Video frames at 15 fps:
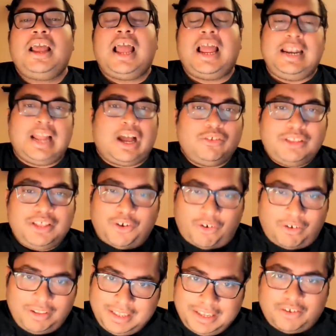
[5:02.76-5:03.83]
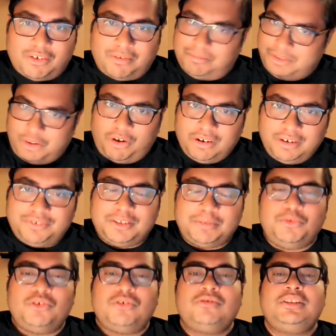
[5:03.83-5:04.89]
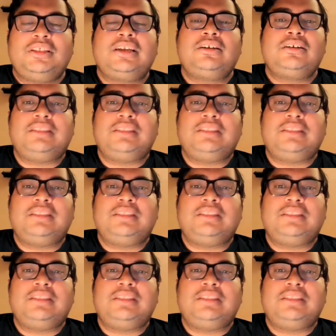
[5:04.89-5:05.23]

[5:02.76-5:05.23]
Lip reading: and now all of them know that